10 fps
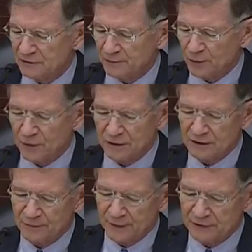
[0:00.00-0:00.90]
support
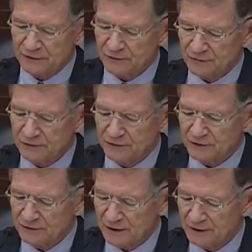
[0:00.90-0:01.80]
of basic
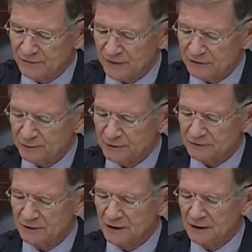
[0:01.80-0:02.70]
research and
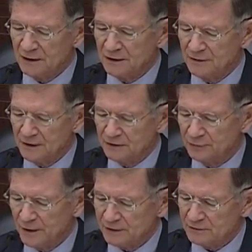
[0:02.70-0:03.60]
investments in these
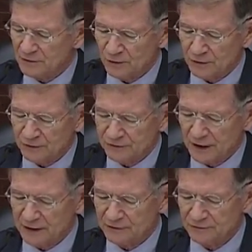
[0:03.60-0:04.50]
best-in-the-world
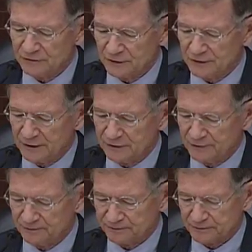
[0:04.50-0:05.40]
science facilities.
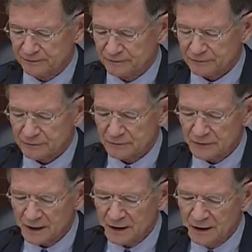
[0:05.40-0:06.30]

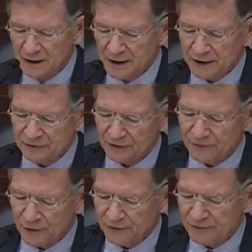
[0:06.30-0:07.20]
H.R.
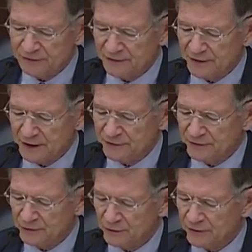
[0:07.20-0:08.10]
4378, the
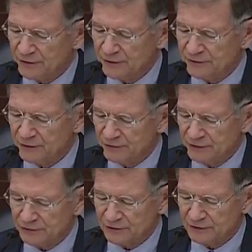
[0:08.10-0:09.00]
Nuclear Energy
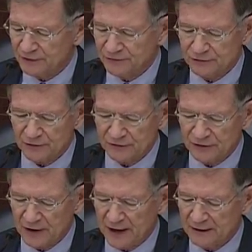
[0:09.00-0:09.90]
Research
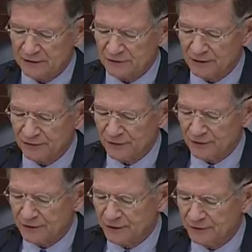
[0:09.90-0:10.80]
Infrastructure Act, is our
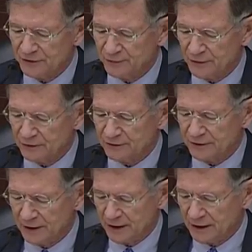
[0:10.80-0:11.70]
3rd energy bill
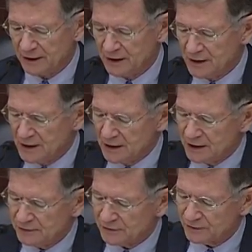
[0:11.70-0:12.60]
today.
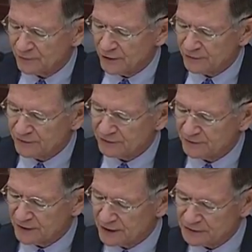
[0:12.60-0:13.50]
H.R.
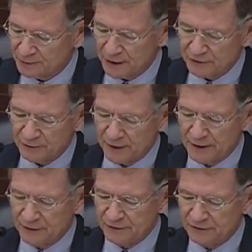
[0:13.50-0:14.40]
4378, sponsored by
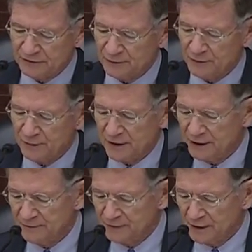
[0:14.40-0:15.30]
Energy Subcommittee